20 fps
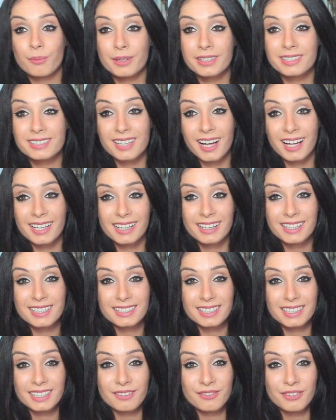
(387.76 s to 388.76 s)
I'll be styling
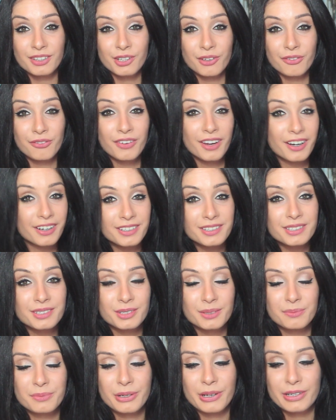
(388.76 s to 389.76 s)
this in a video very
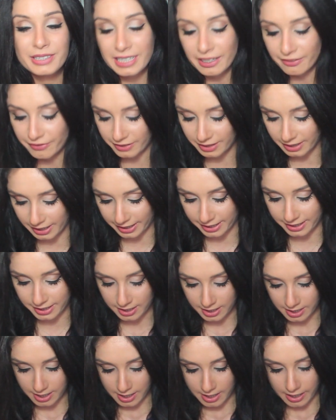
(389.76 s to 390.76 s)
soon, because I feel like,
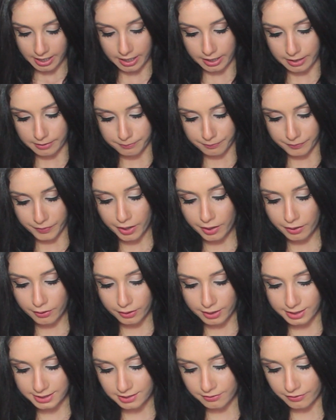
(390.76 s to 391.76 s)
um, I
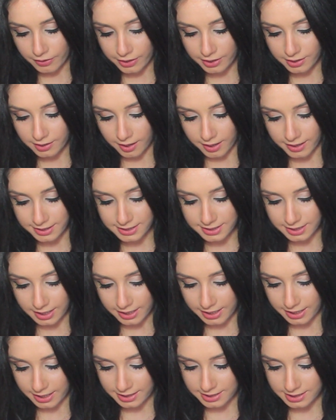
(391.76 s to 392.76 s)
don't know, it's a very nice,
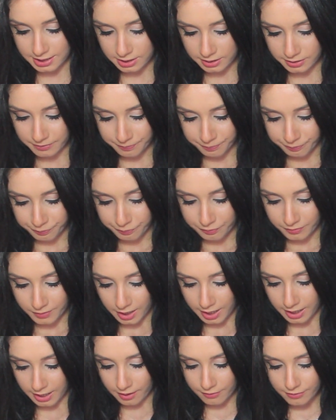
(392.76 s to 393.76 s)
I guess,
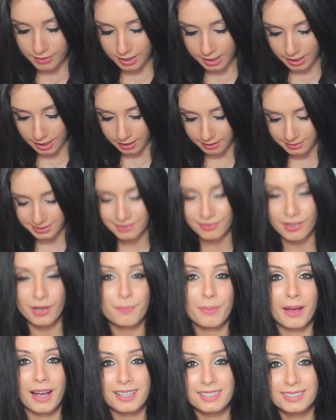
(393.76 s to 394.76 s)
I love the color. It's
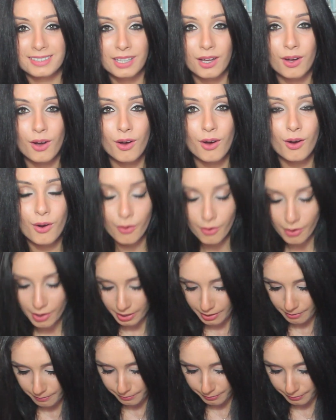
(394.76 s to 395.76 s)
very pastel,
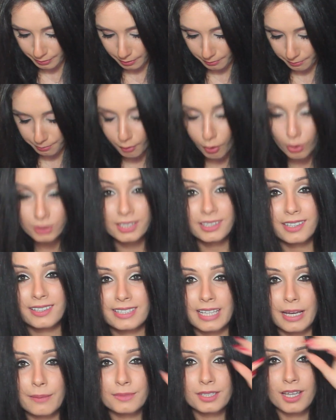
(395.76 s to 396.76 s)
but bold at the
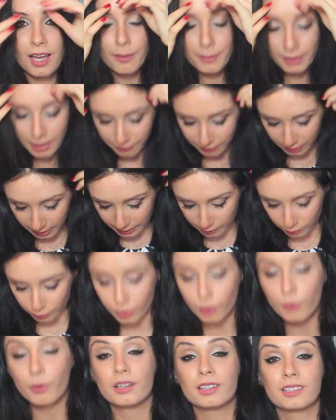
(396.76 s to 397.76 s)
same time, and I feel like it'll
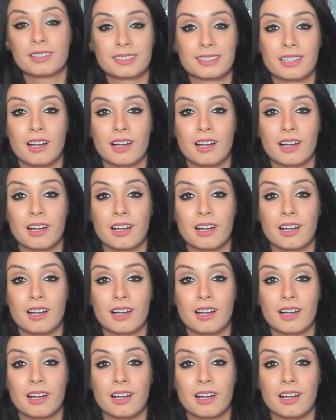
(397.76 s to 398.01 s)
go well in a